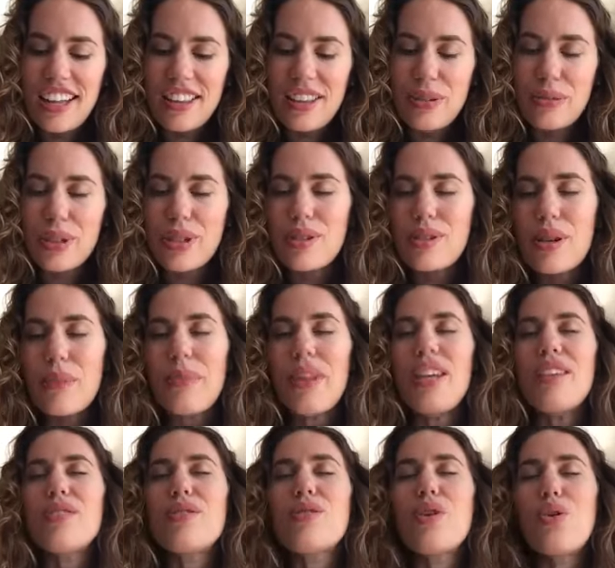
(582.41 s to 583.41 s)
there was
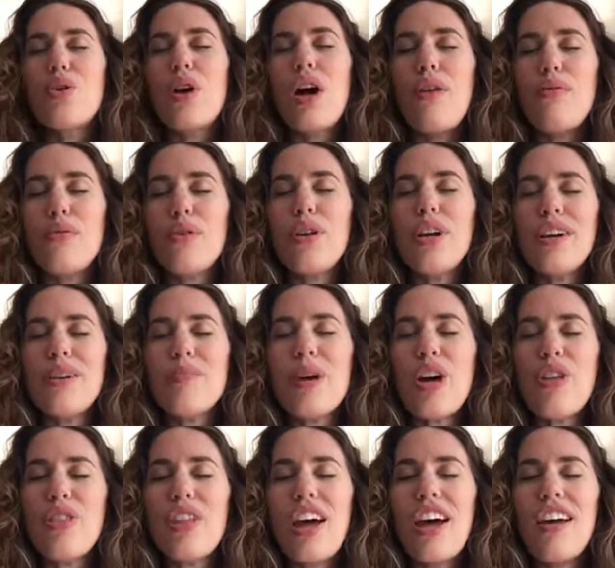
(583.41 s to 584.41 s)
something so comforting
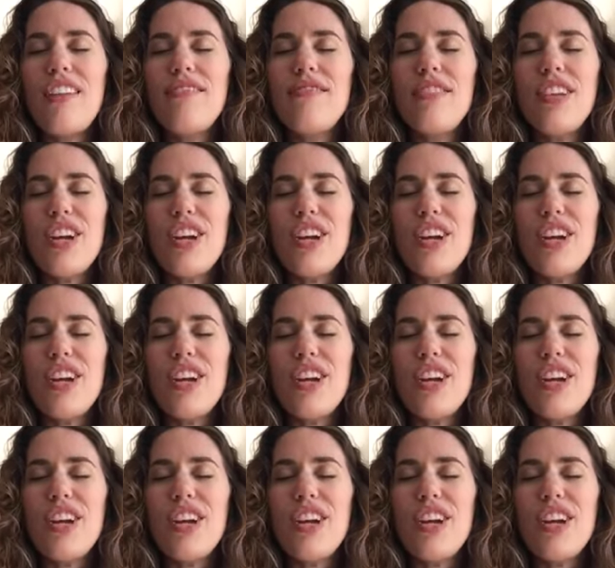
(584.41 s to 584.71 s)
about that,